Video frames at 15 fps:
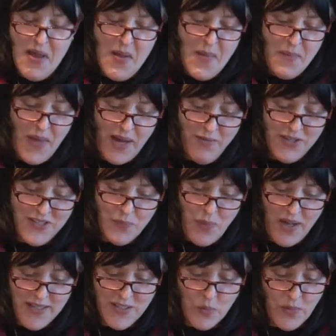My
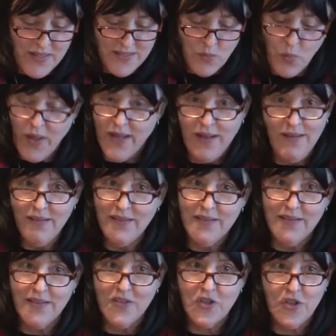response was, well,
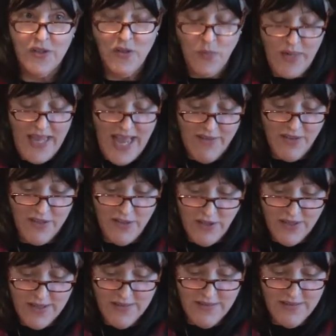shouldn't we have a
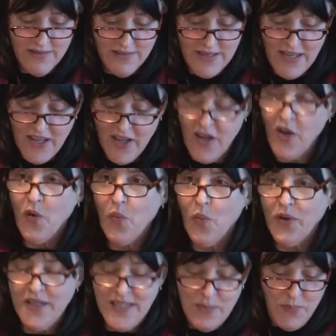look
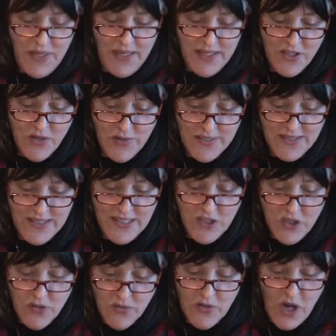wouldn't it be interesting
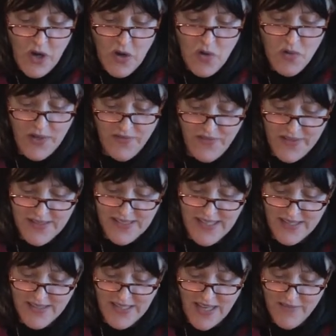to know if
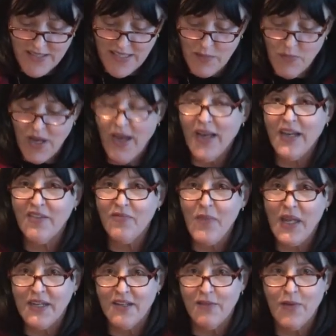insects have some kind of
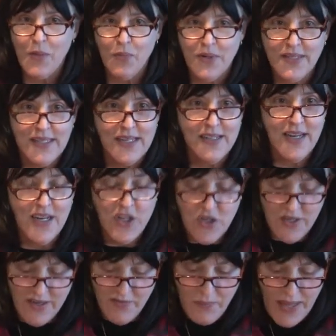mental
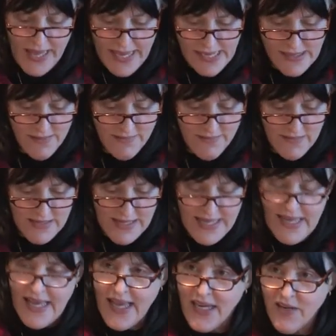representation of pain?
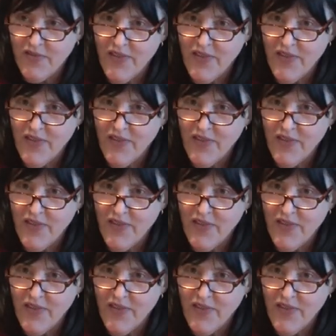And if